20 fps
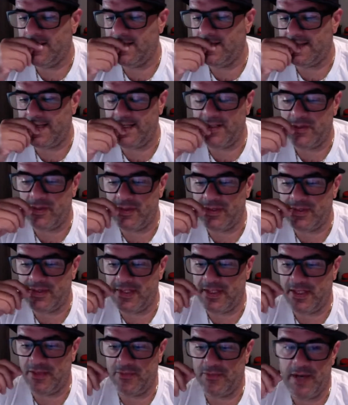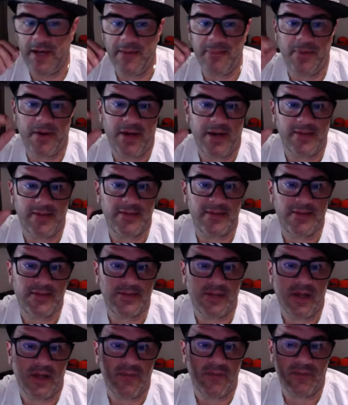I thought seeing red birds and
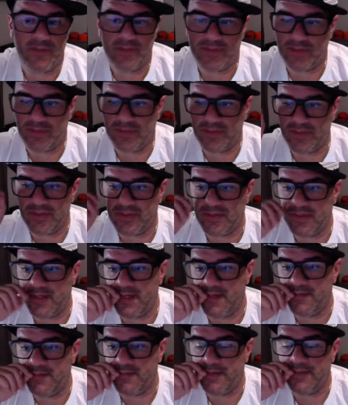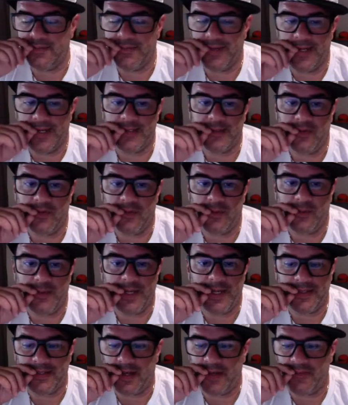stuff was a good sign, but when I saw the
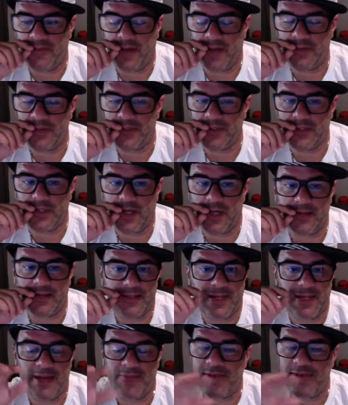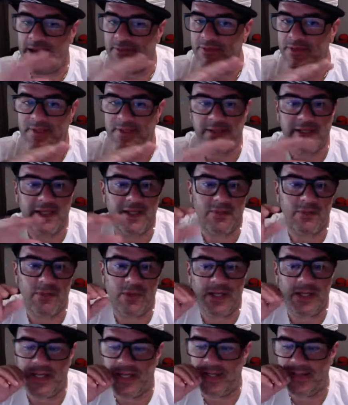white dove, I was shocked, and I've never seen
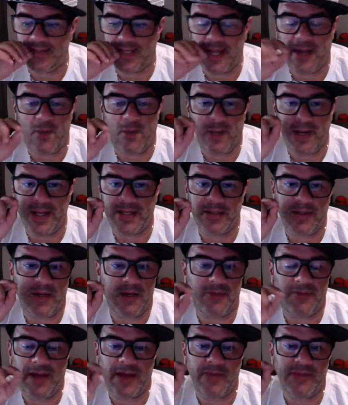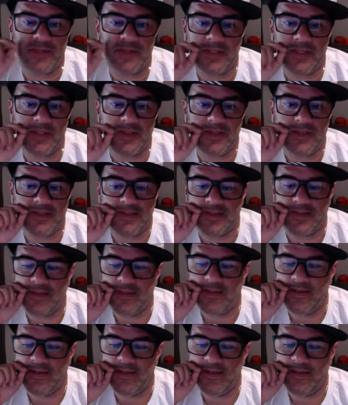that white dove ever since.